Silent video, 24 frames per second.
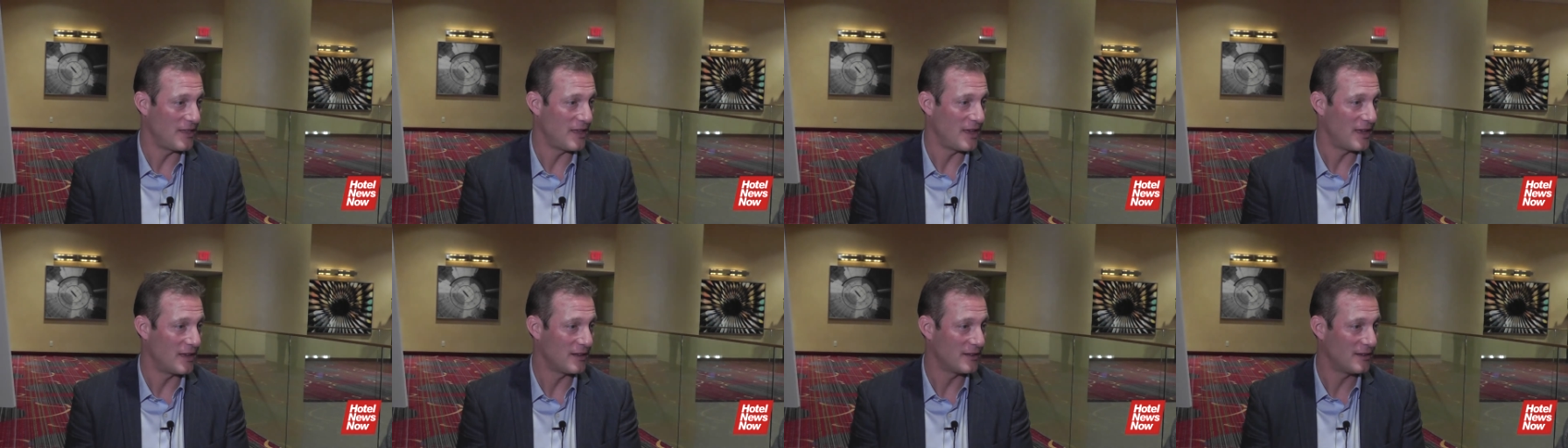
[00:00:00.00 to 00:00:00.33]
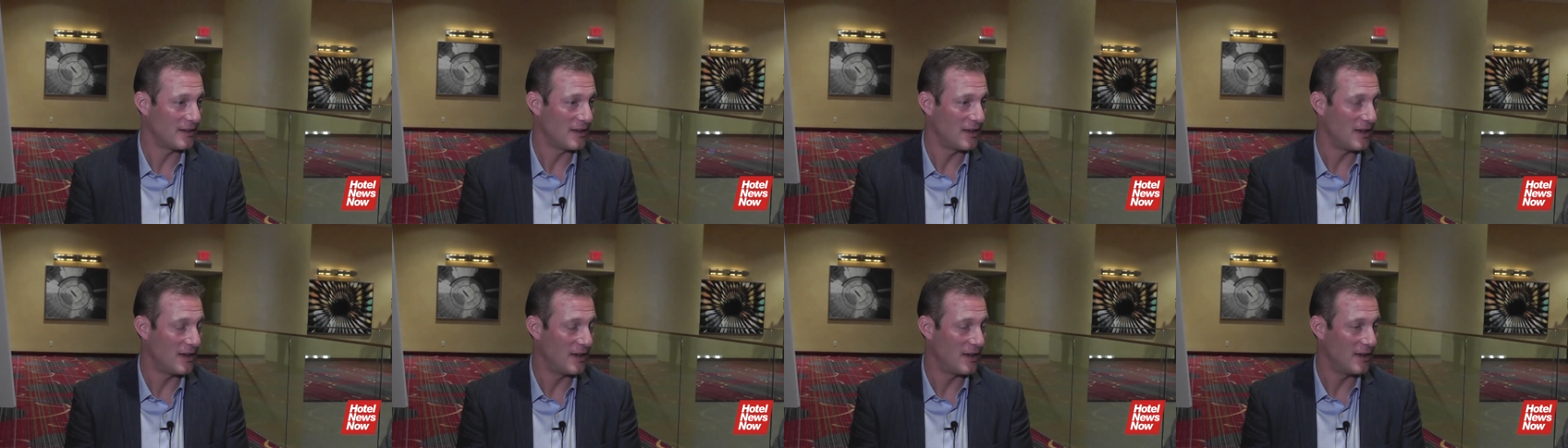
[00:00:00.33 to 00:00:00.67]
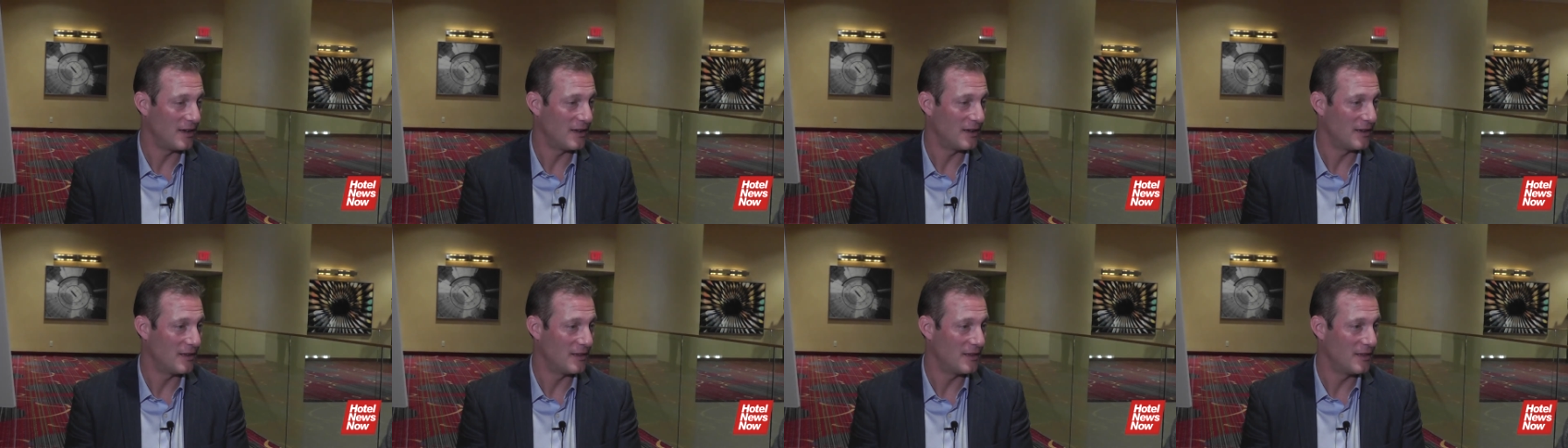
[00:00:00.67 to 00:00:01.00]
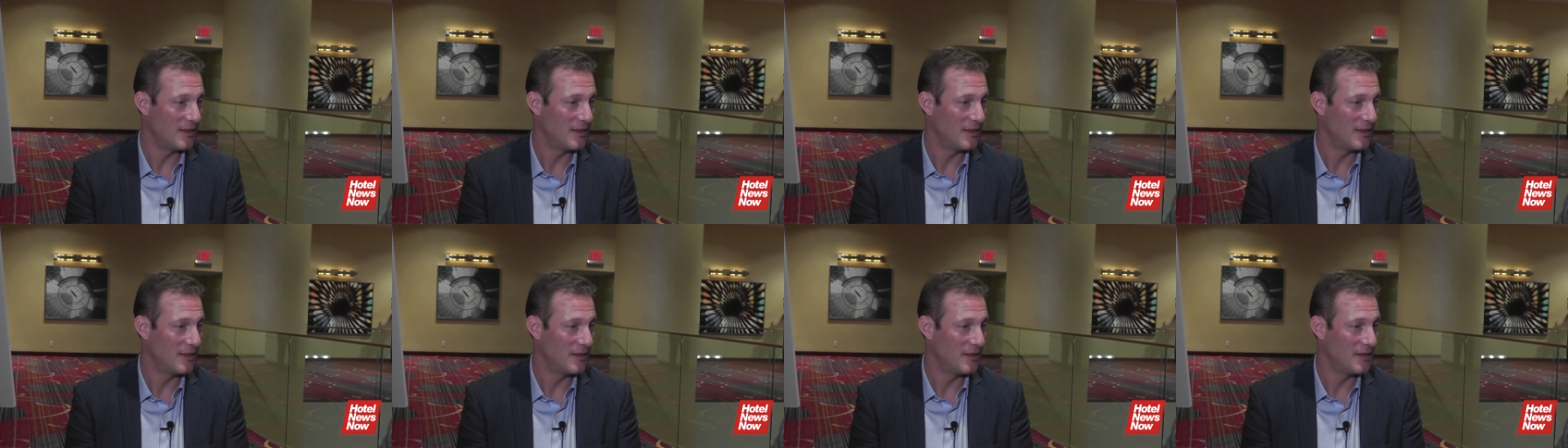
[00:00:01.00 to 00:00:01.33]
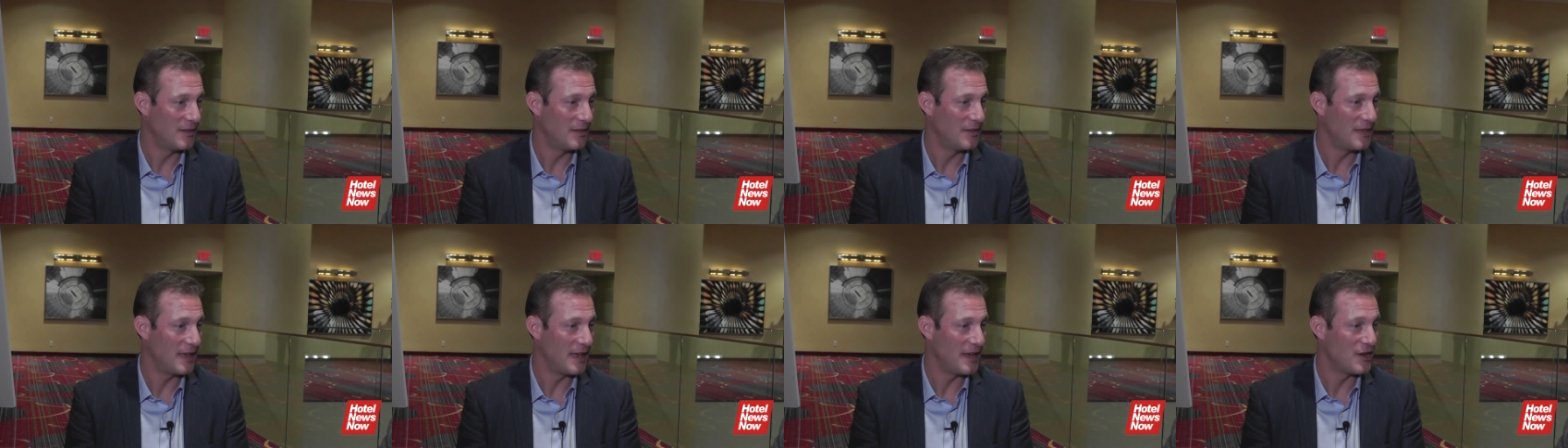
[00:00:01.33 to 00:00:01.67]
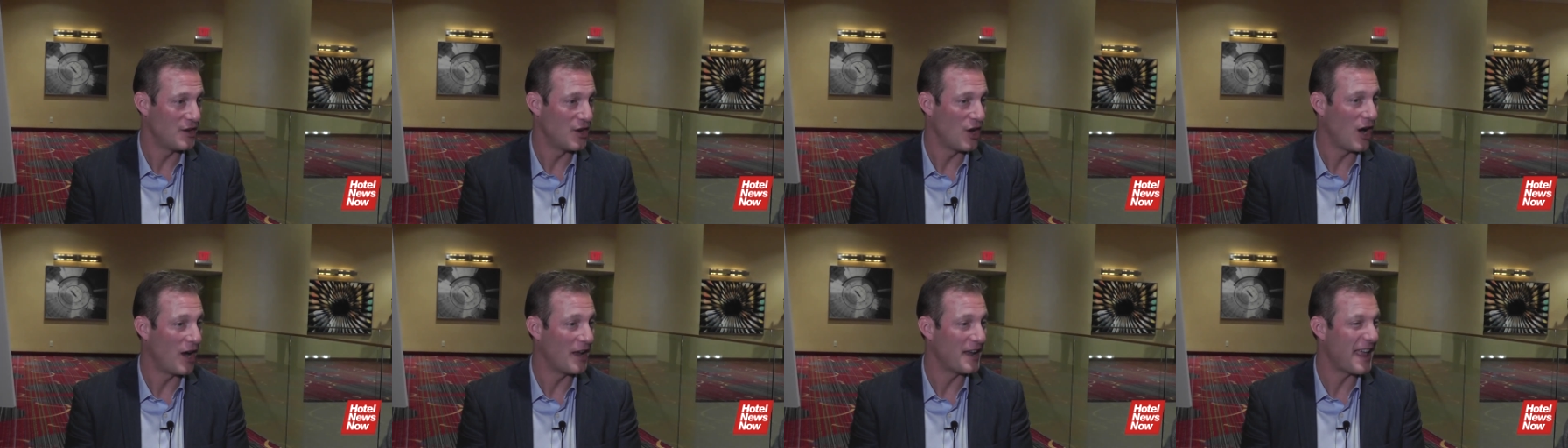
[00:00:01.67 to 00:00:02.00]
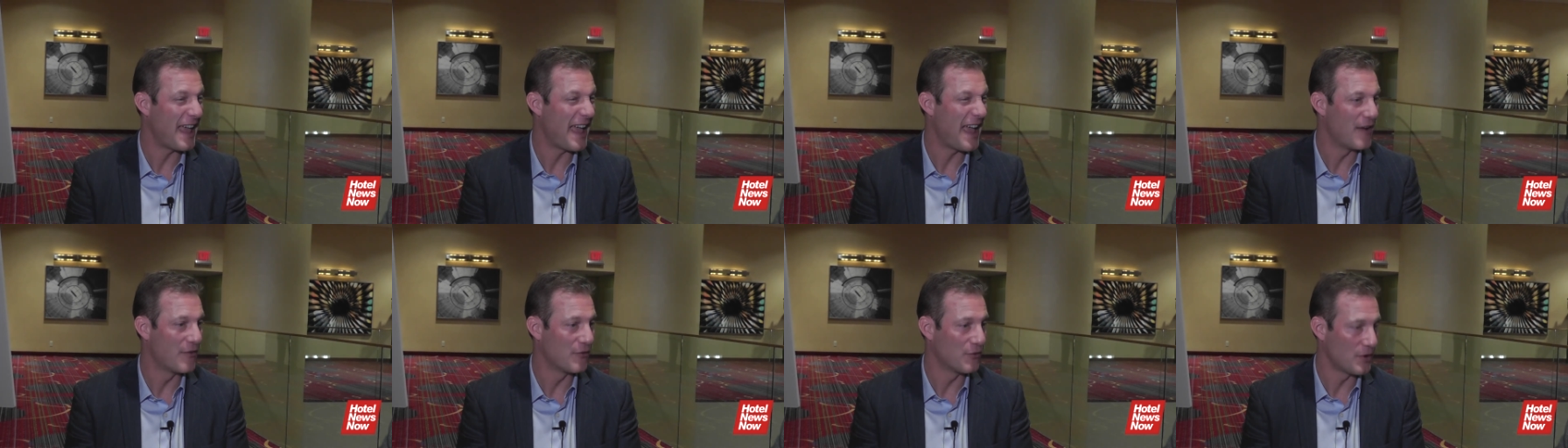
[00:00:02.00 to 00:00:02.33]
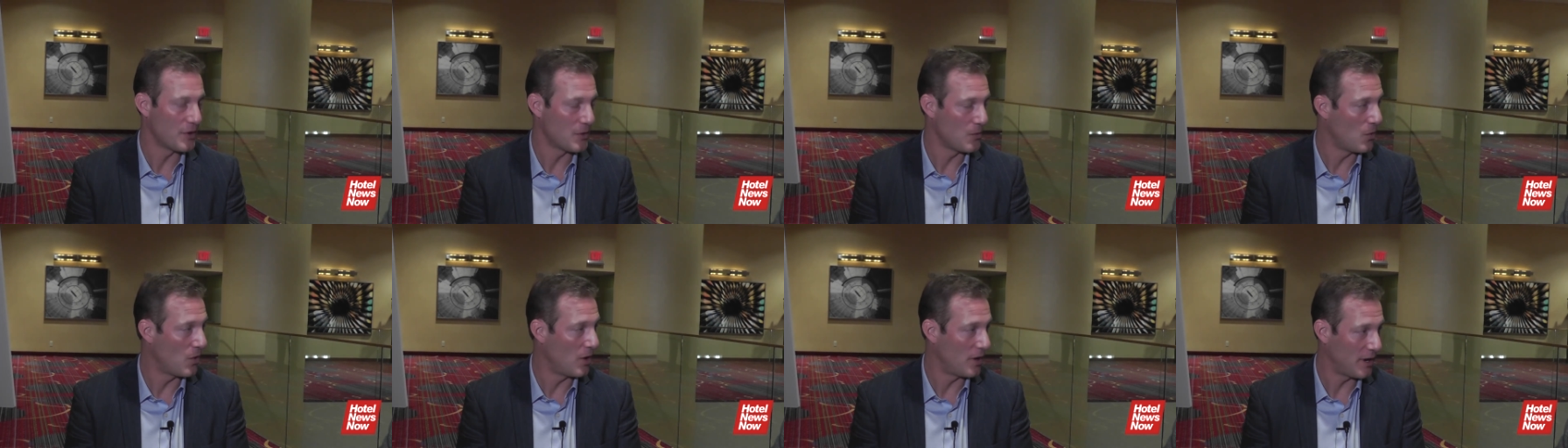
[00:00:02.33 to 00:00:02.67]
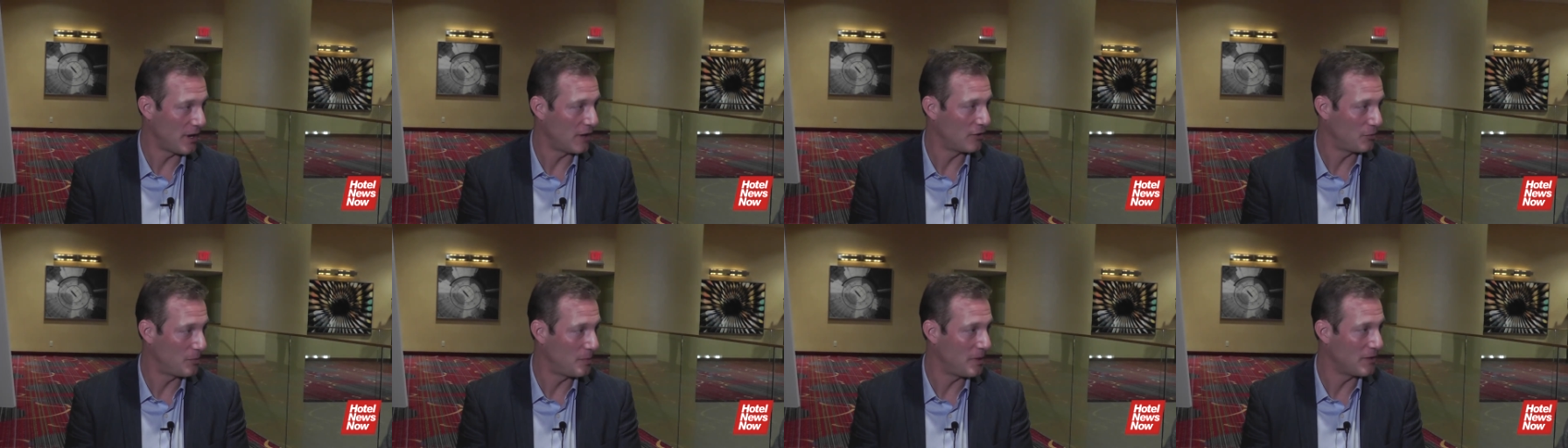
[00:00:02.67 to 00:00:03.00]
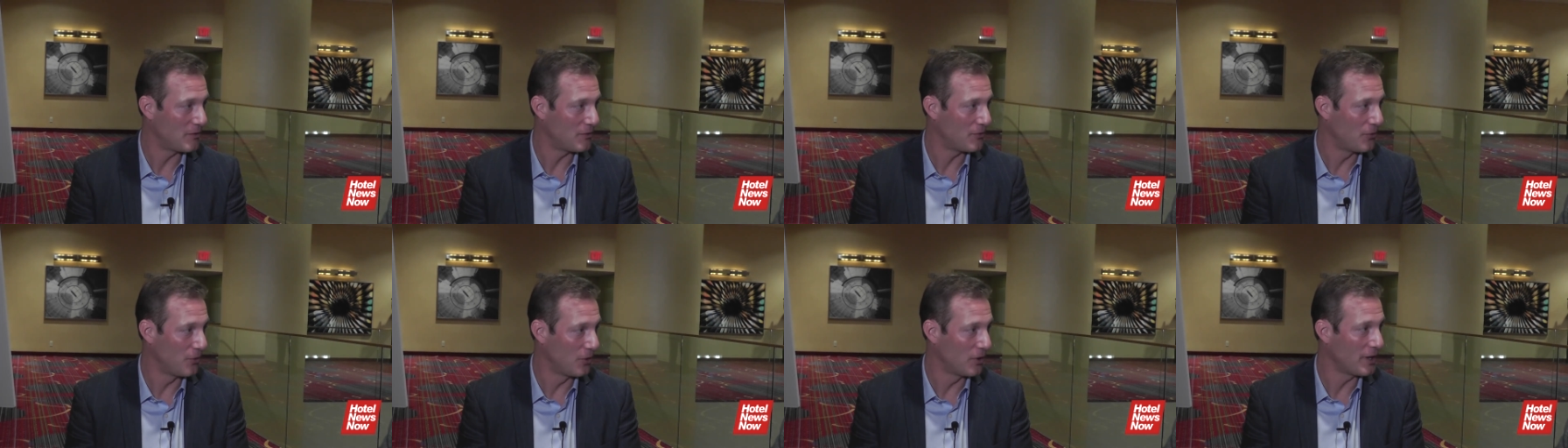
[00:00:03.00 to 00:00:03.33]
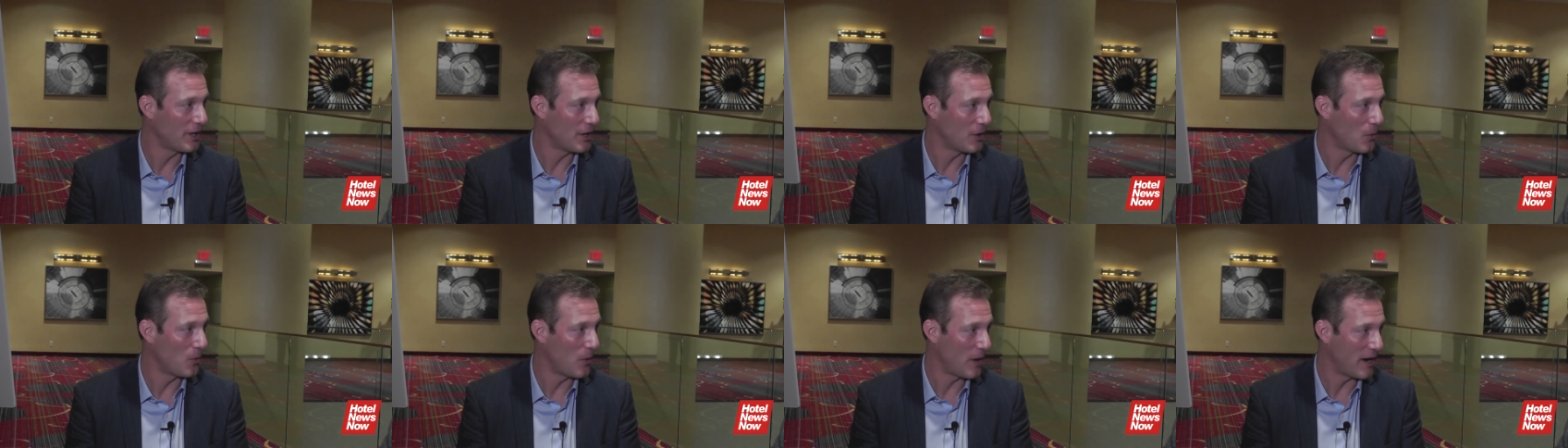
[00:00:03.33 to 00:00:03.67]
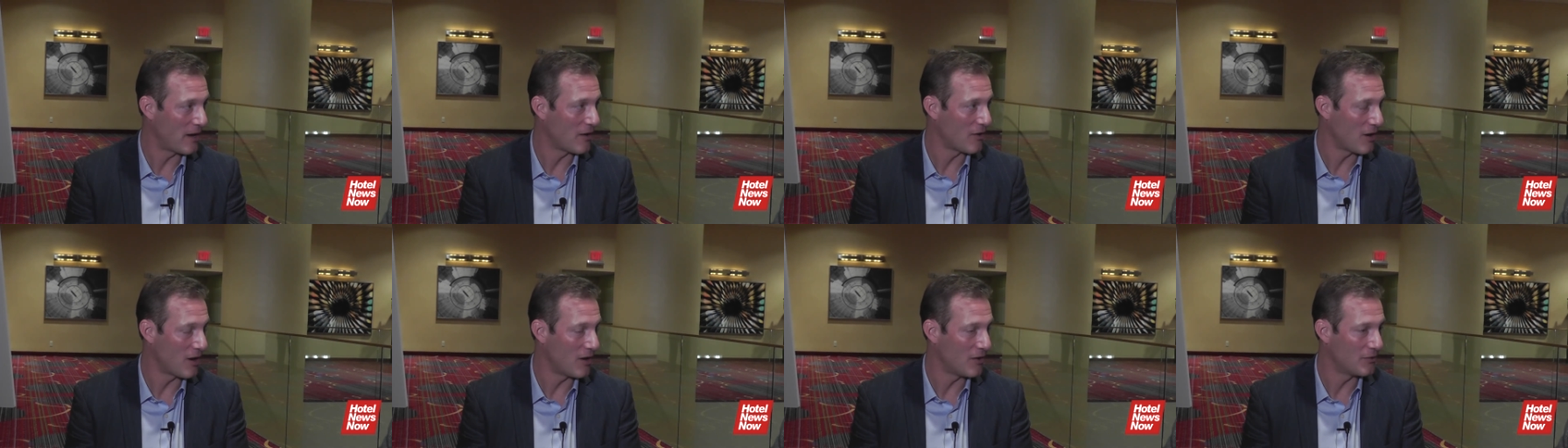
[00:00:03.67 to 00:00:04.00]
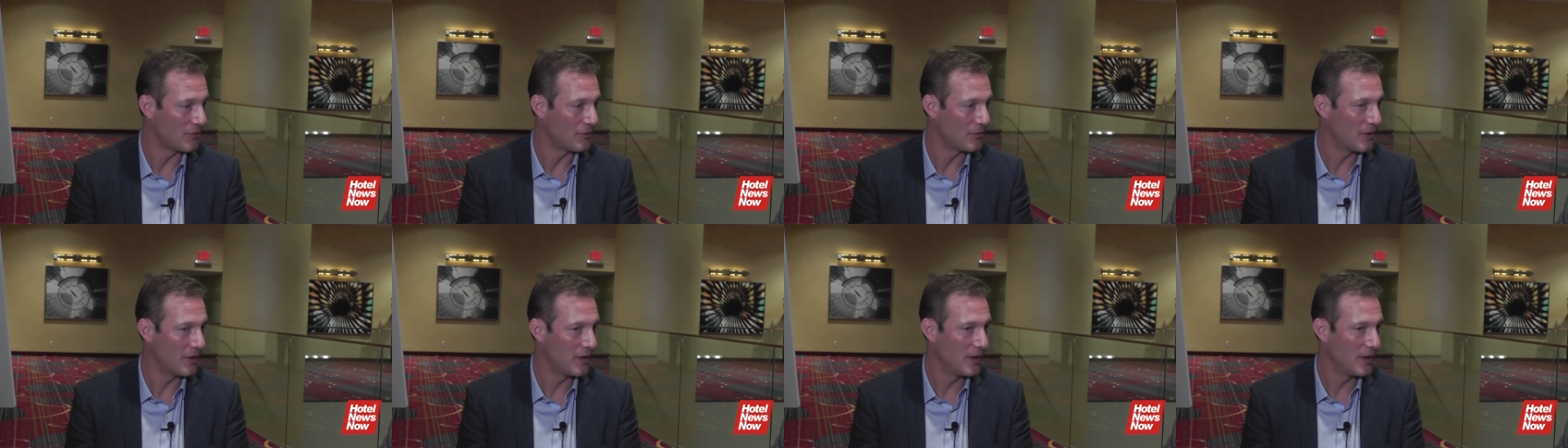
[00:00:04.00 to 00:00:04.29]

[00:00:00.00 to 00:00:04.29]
that, uh, that not everyone has been fully aware of